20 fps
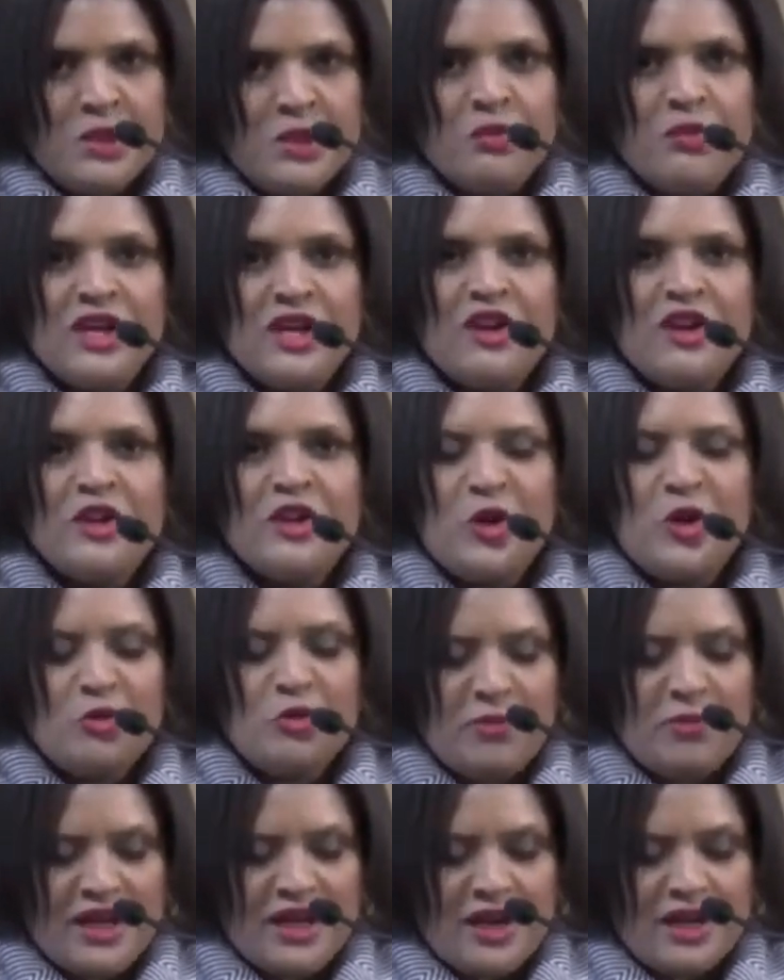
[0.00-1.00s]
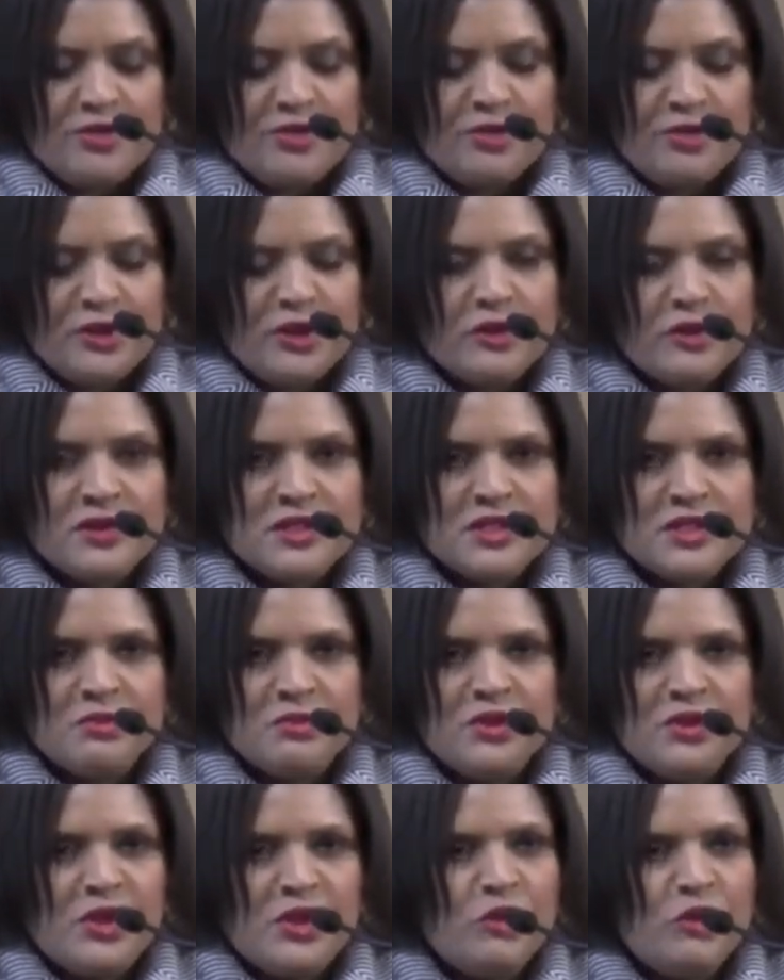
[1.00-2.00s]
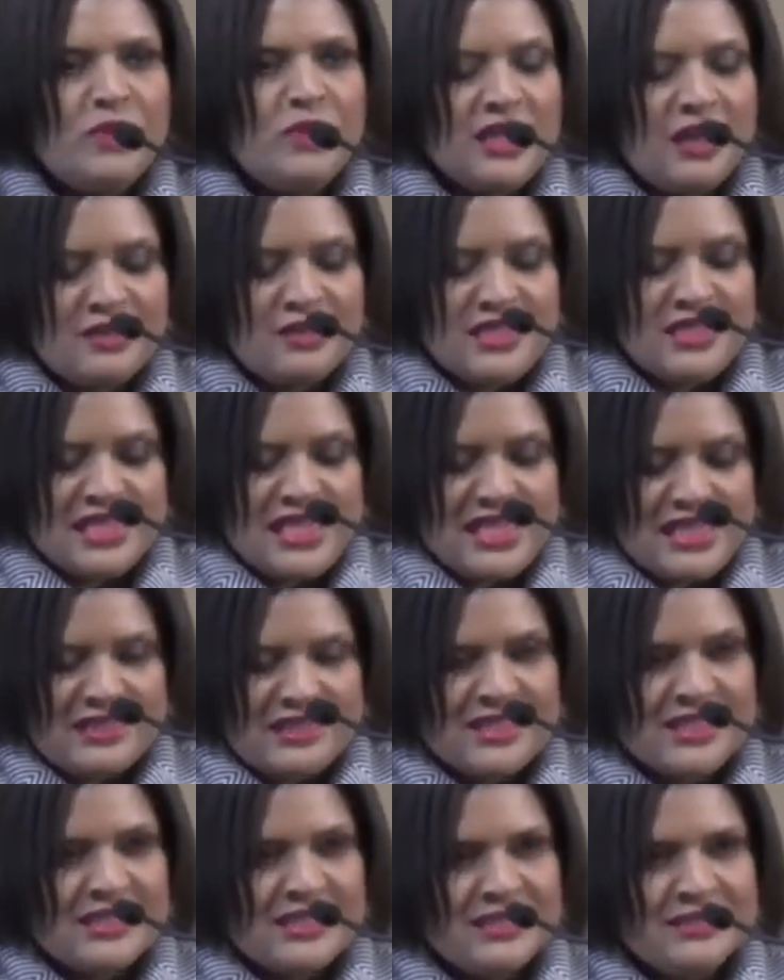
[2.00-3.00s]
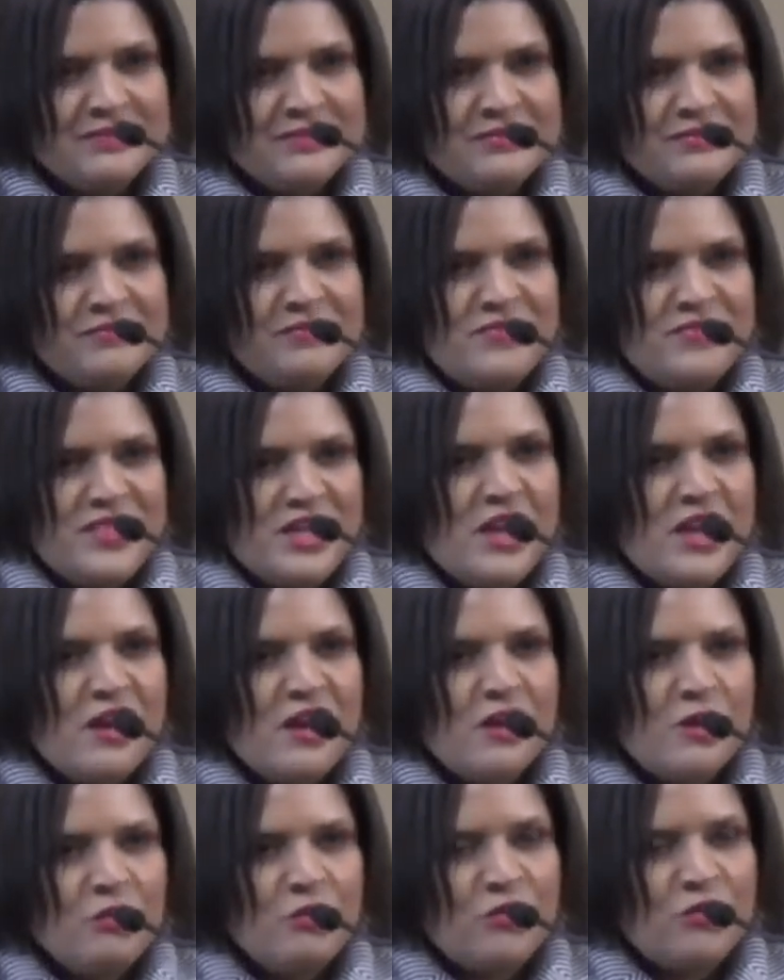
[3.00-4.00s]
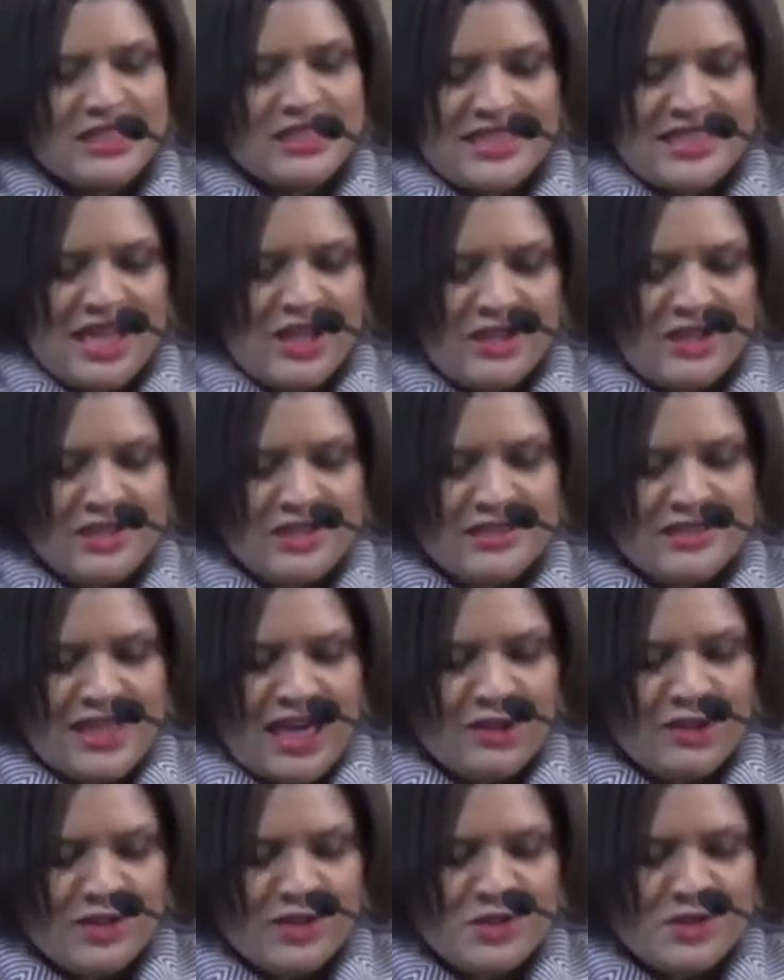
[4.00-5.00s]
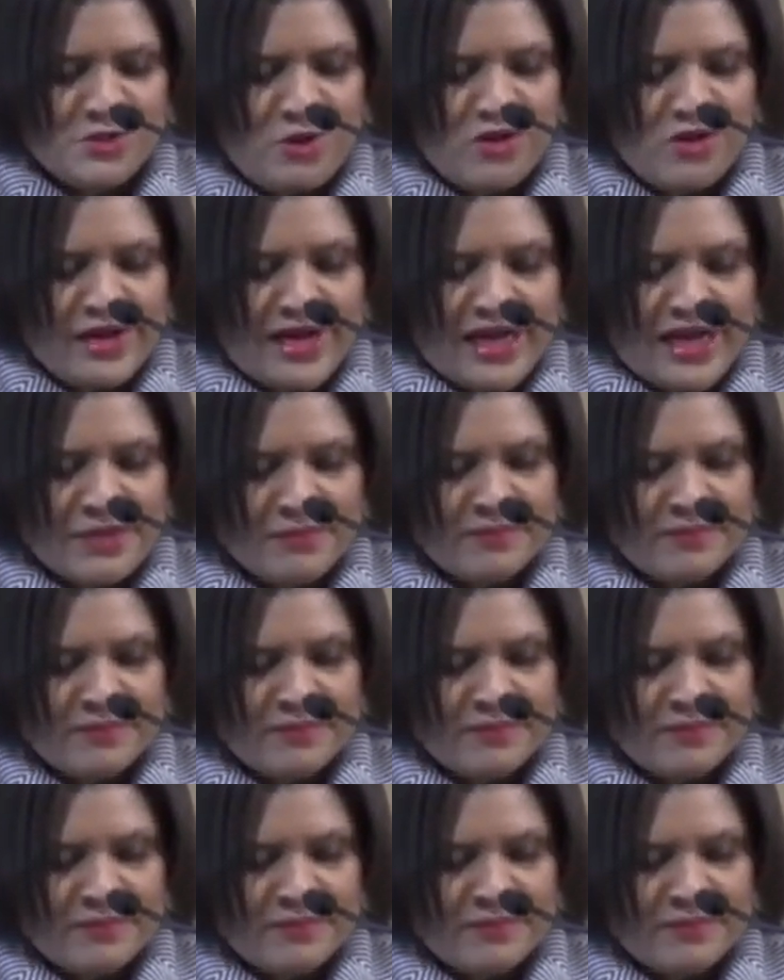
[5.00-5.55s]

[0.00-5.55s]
We are known by our fruits. We're known by our deeds. They're what tells our story.